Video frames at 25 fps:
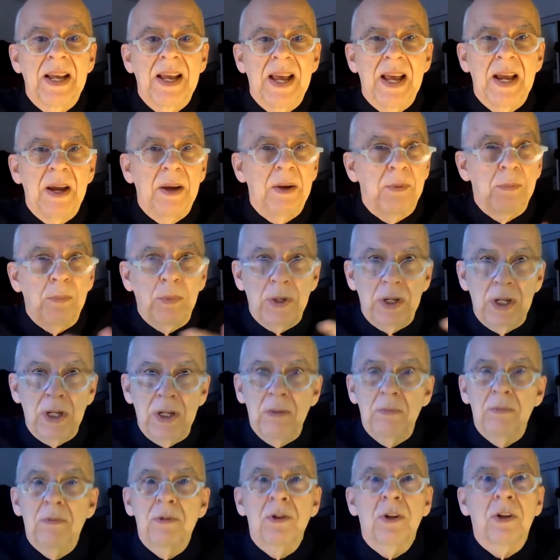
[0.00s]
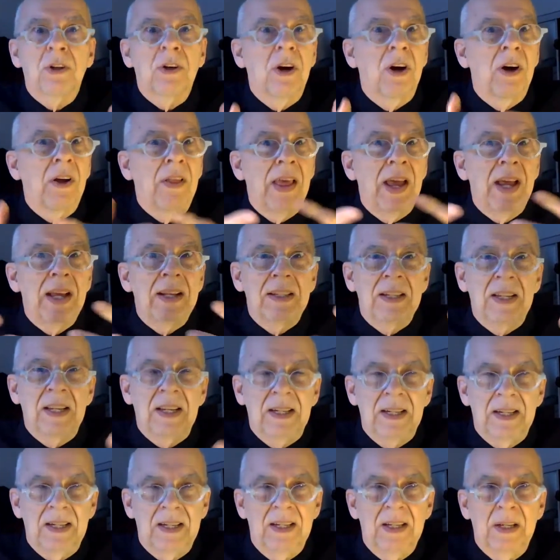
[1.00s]
and we took all that
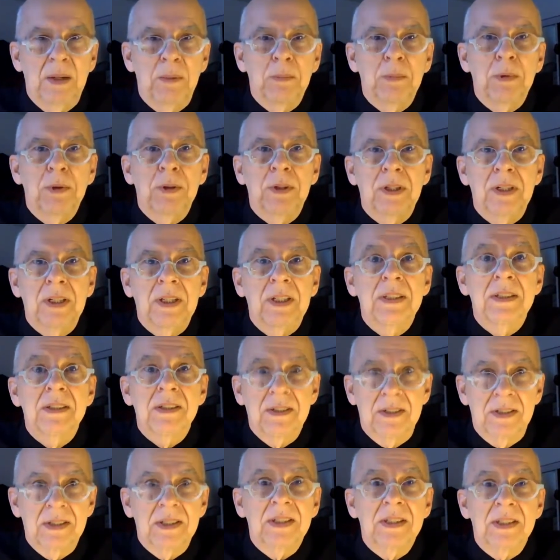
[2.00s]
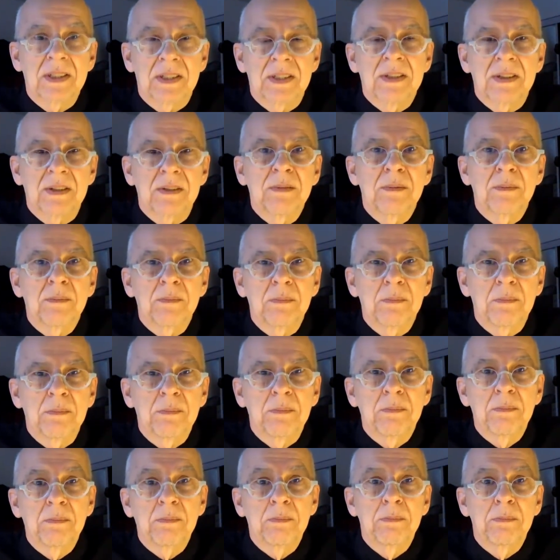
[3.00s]
data and put it into this
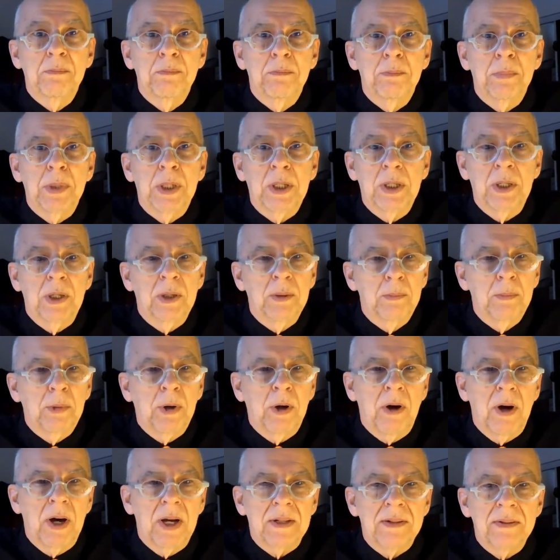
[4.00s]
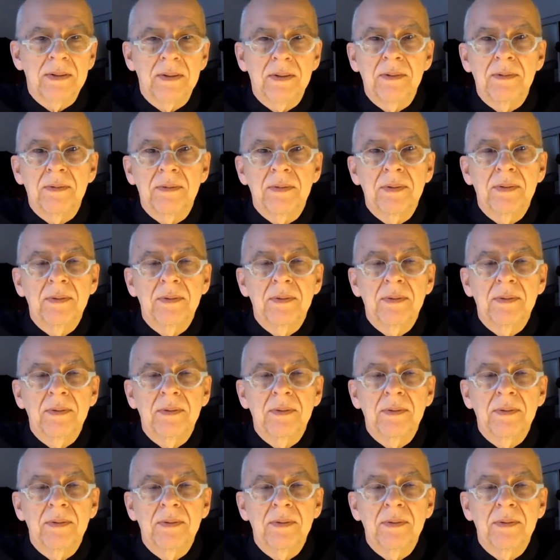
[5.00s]
big pot of